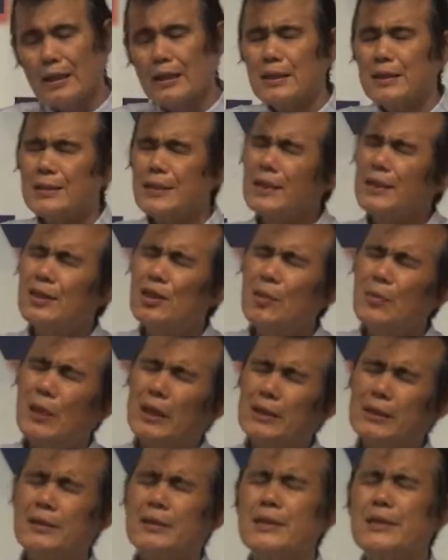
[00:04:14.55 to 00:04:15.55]
Think
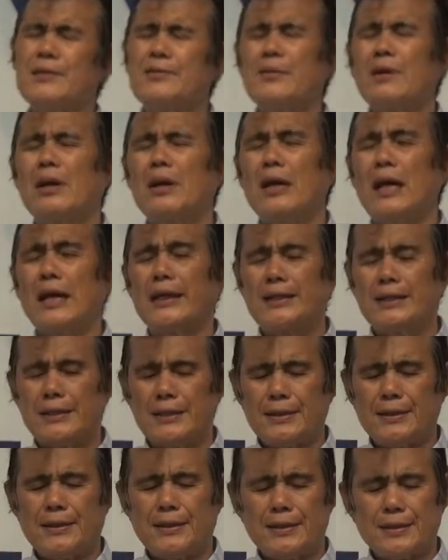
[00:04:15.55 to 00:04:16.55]
about the
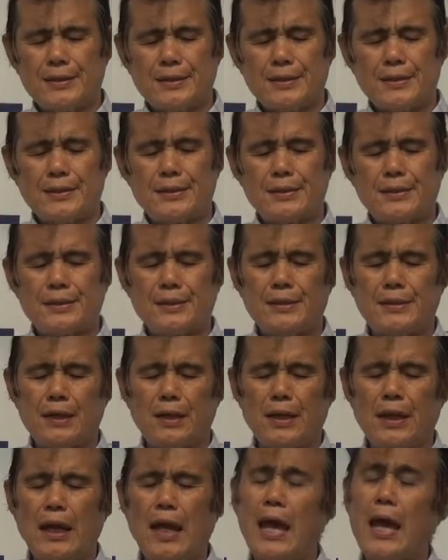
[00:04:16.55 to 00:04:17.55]
Israelites
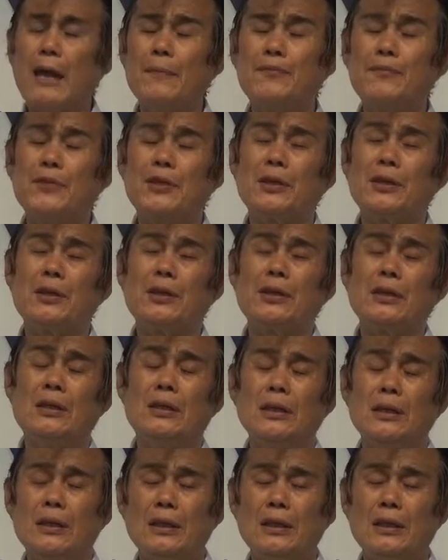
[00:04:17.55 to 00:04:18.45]
after